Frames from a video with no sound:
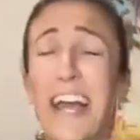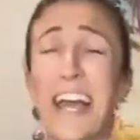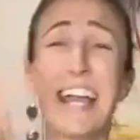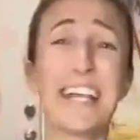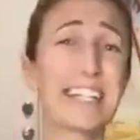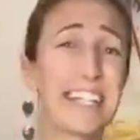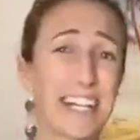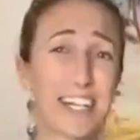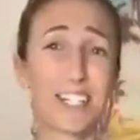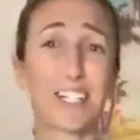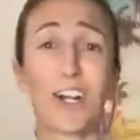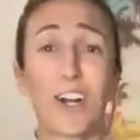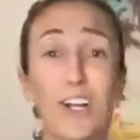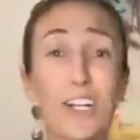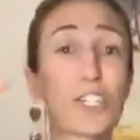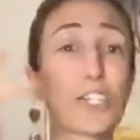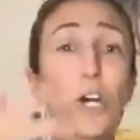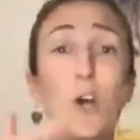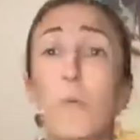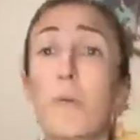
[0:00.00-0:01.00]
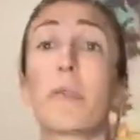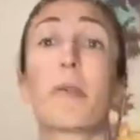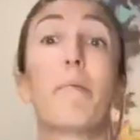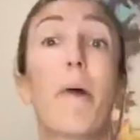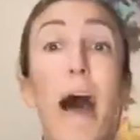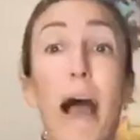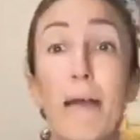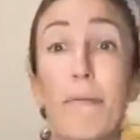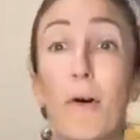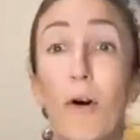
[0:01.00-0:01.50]
It takes courage to open the
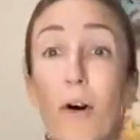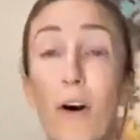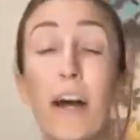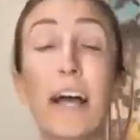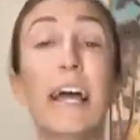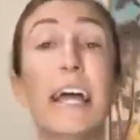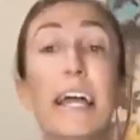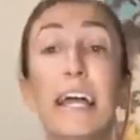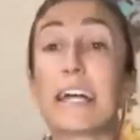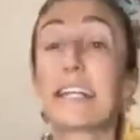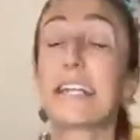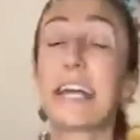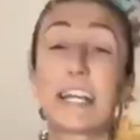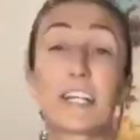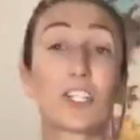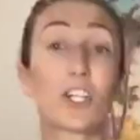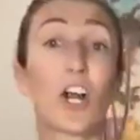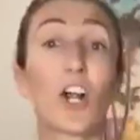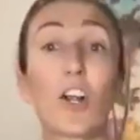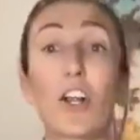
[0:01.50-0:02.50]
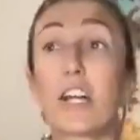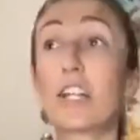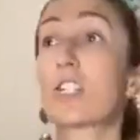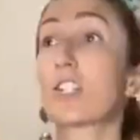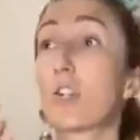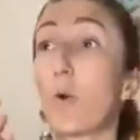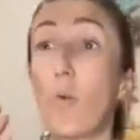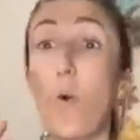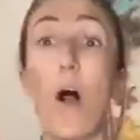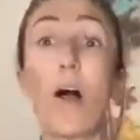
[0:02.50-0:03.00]
Bible. It takes courage to
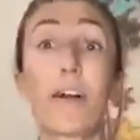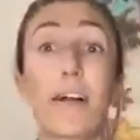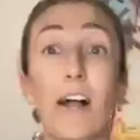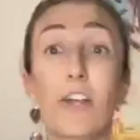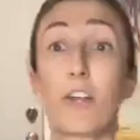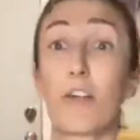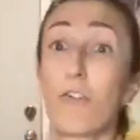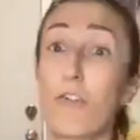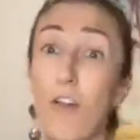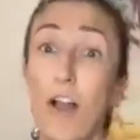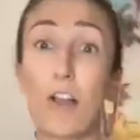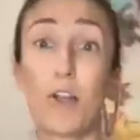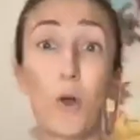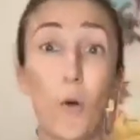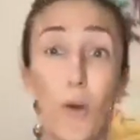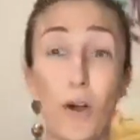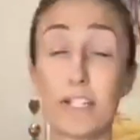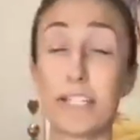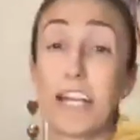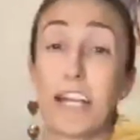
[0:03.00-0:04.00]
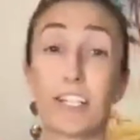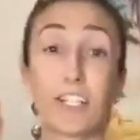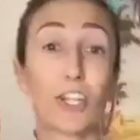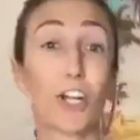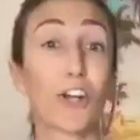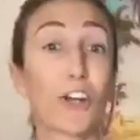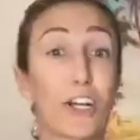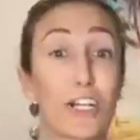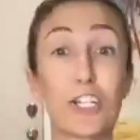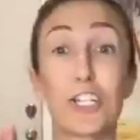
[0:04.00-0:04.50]
walk out your front door. It takes
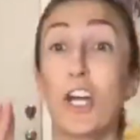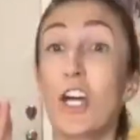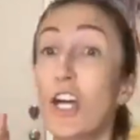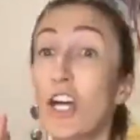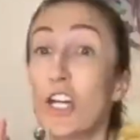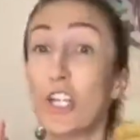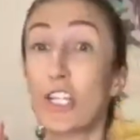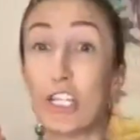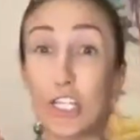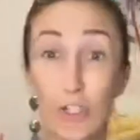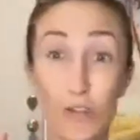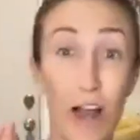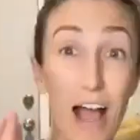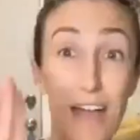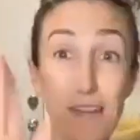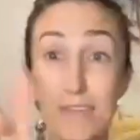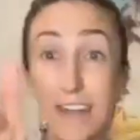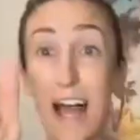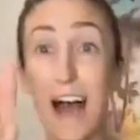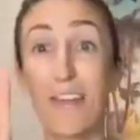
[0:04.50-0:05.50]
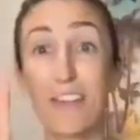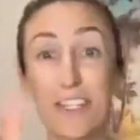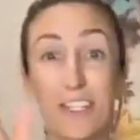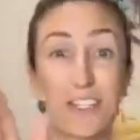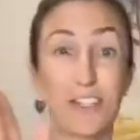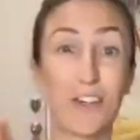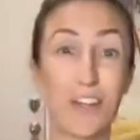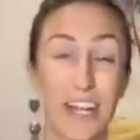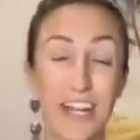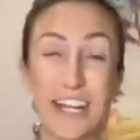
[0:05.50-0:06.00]
courage to drive down the
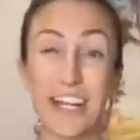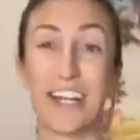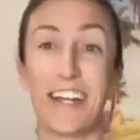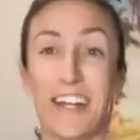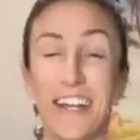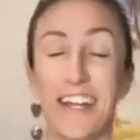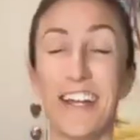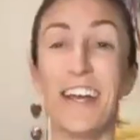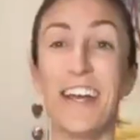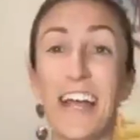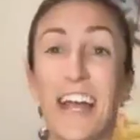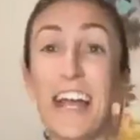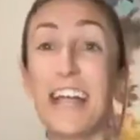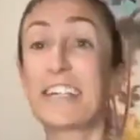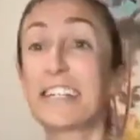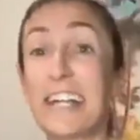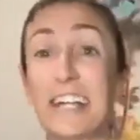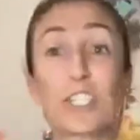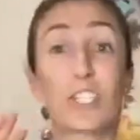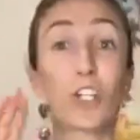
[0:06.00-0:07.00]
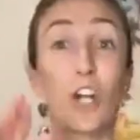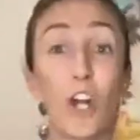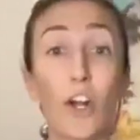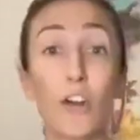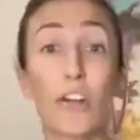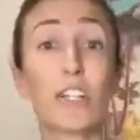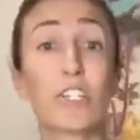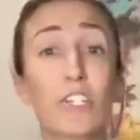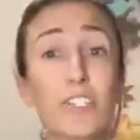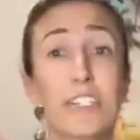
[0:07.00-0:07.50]
street. It takes
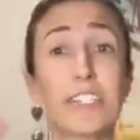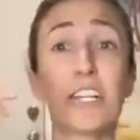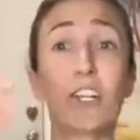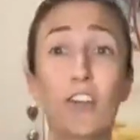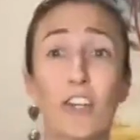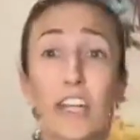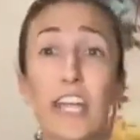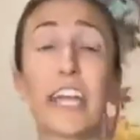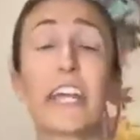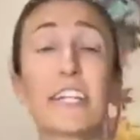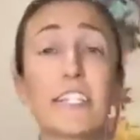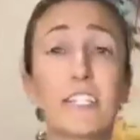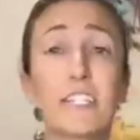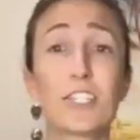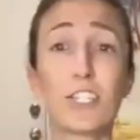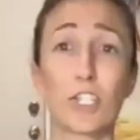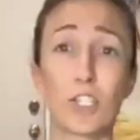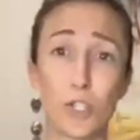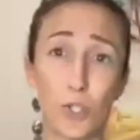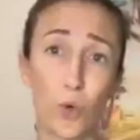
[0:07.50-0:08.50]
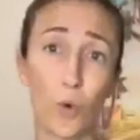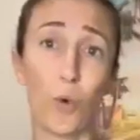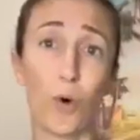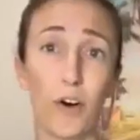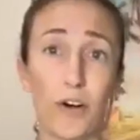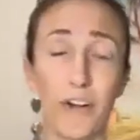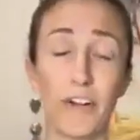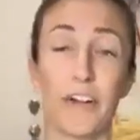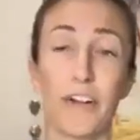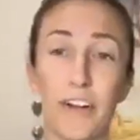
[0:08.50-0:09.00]
courage to send your kids to school.